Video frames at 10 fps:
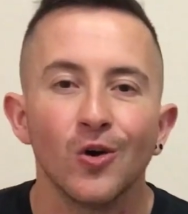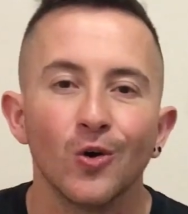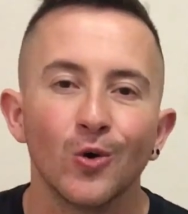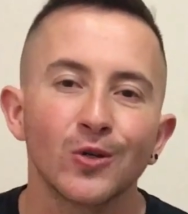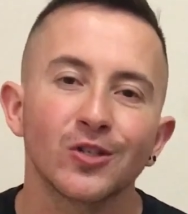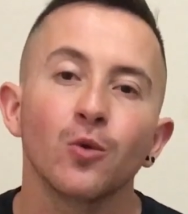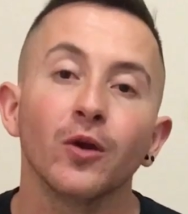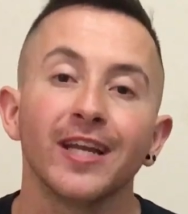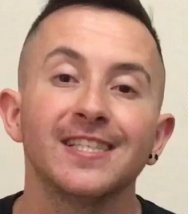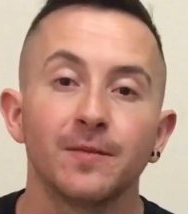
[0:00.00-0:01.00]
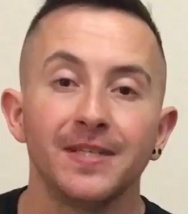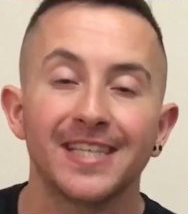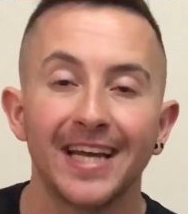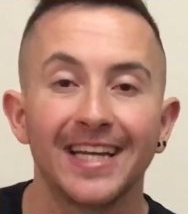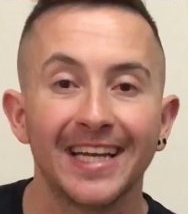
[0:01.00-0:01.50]
Also, what needs to be
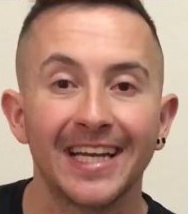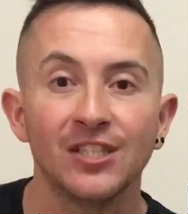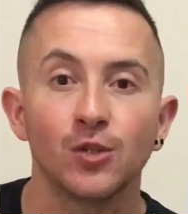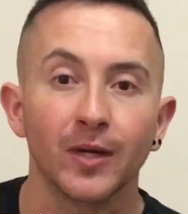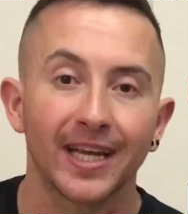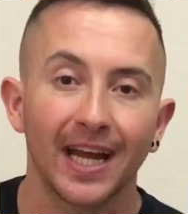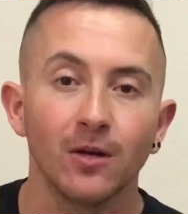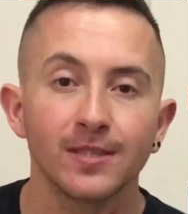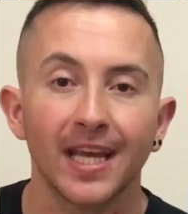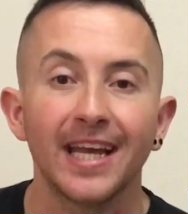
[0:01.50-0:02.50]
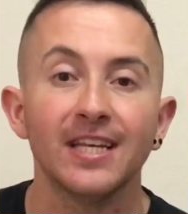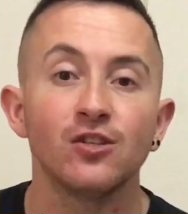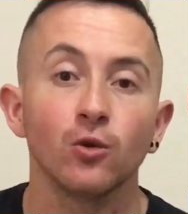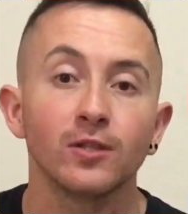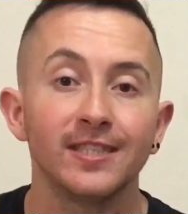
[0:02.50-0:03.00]
taken into account is
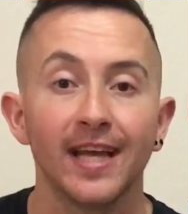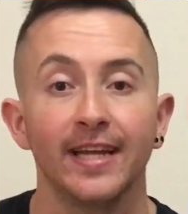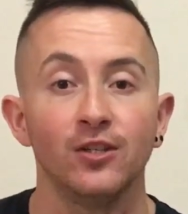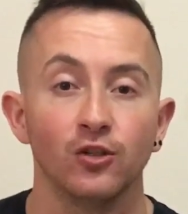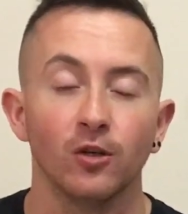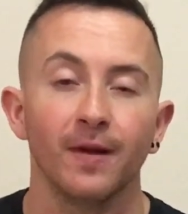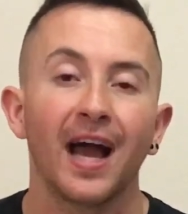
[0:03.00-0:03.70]
your day job.